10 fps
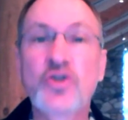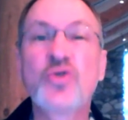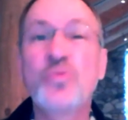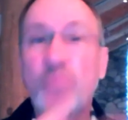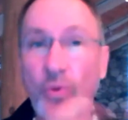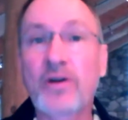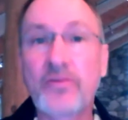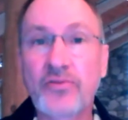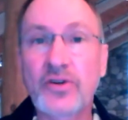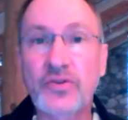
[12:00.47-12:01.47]
Do more
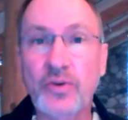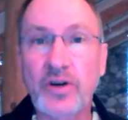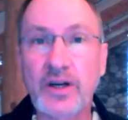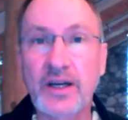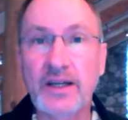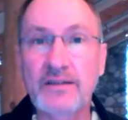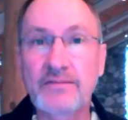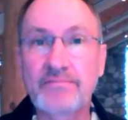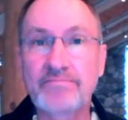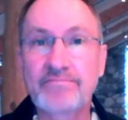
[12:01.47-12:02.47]
of what's working.
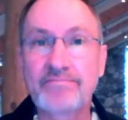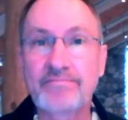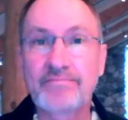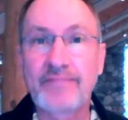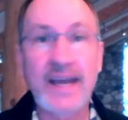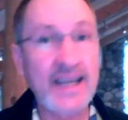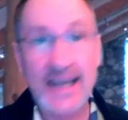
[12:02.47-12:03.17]
And